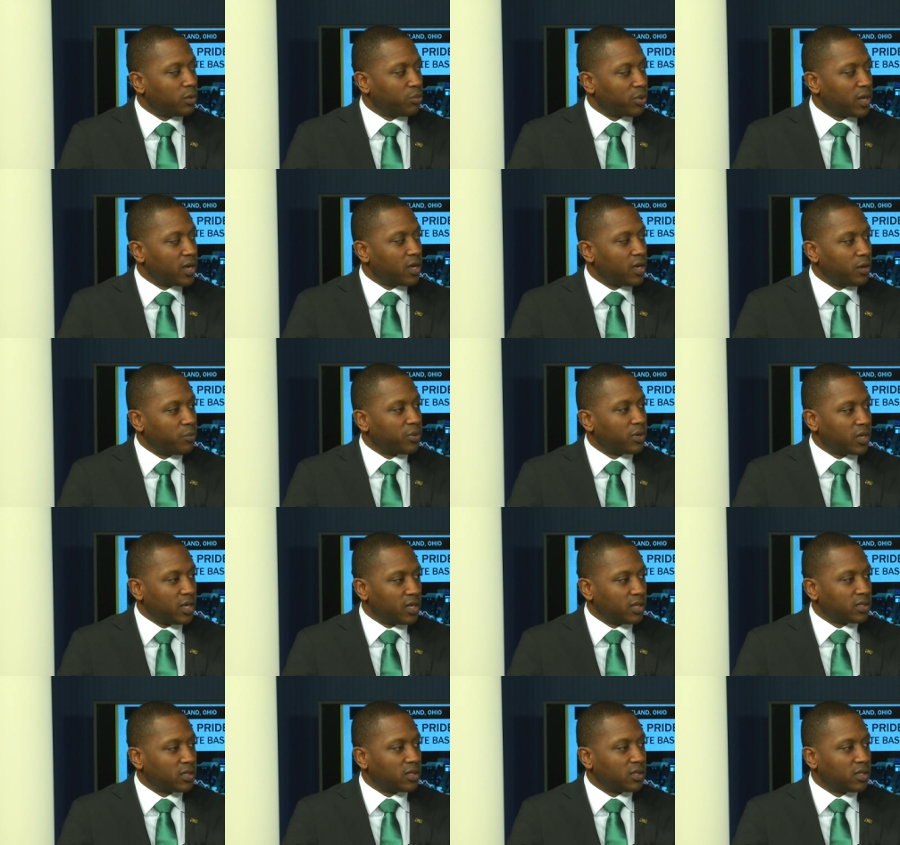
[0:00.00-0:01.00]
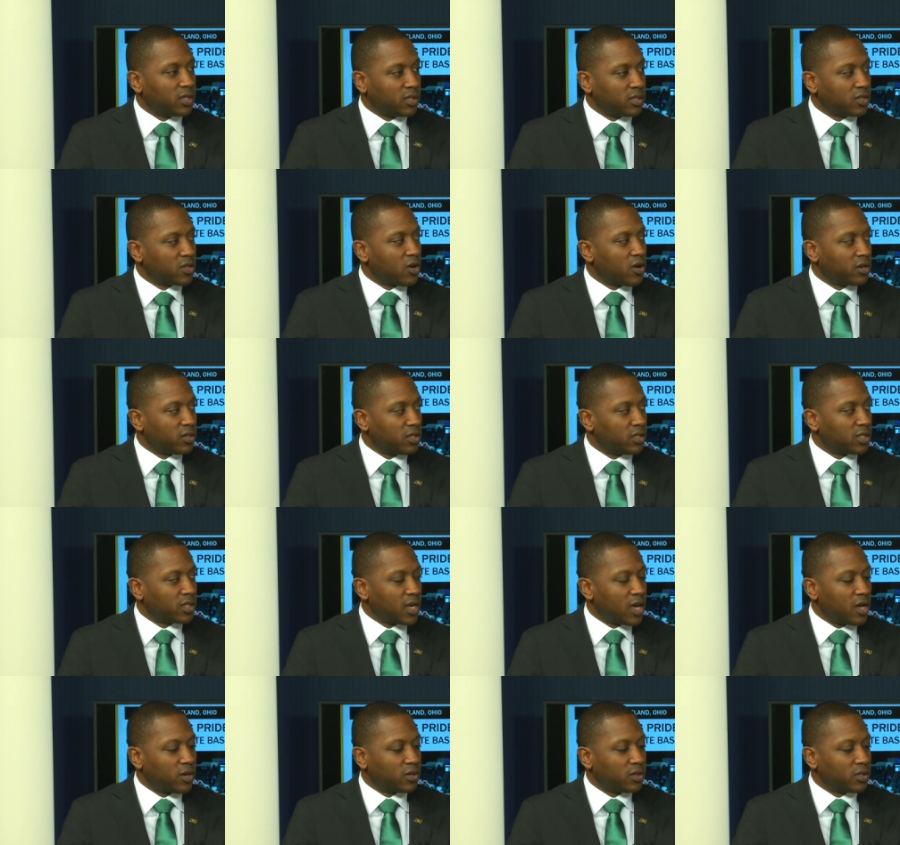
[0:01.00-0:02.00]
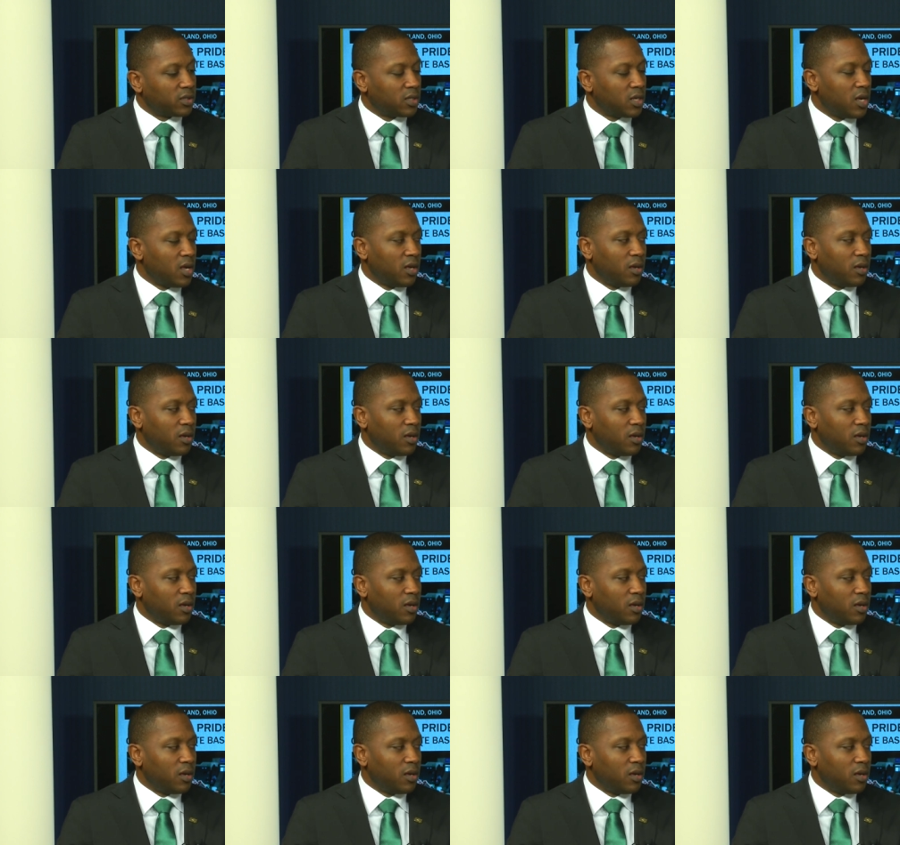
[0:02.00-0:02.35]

play up against us and start to scout us.